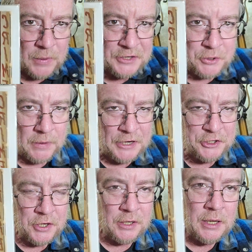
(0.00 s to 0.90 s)

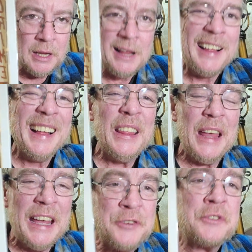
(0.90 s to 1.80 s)
restoration. The
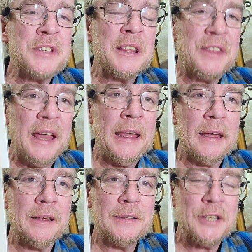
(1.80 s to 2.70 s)
interesting
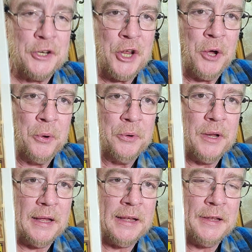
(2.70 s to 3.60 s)
thing to note
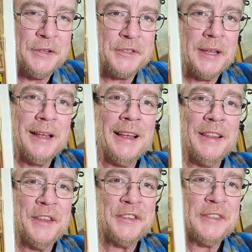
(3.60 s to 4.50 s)
is
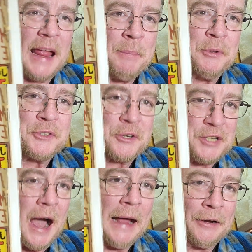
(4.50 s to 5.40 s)
the staples are
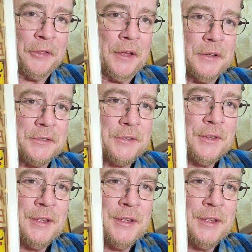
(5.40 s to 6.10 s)
tight on this.